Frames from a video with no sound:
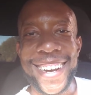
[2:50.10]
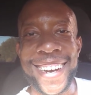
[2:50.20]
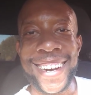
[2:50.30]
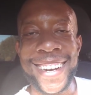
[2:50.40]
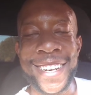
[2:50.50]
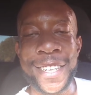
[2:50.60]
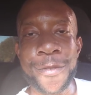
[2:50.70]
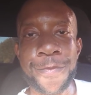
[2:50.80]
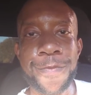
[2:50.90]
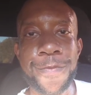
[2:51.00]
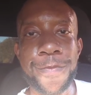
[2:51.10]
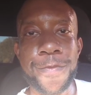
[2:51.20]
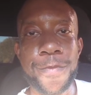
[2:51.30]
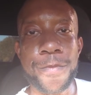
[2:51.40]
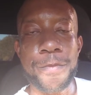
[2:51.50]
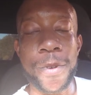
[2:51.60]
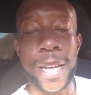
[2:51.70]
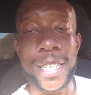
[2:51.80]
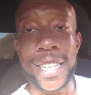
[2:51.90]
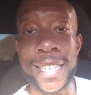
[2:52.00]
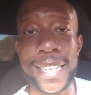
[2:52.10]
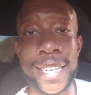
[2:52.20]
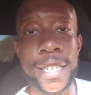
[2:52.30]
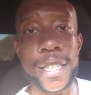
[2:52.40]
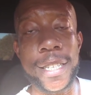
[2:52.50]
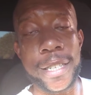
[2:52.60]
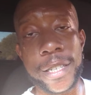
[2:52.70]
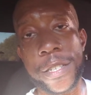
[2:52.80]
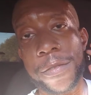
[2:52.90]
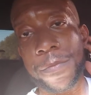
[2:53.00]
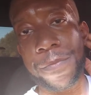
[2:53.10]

Um, but yes, let's get into this.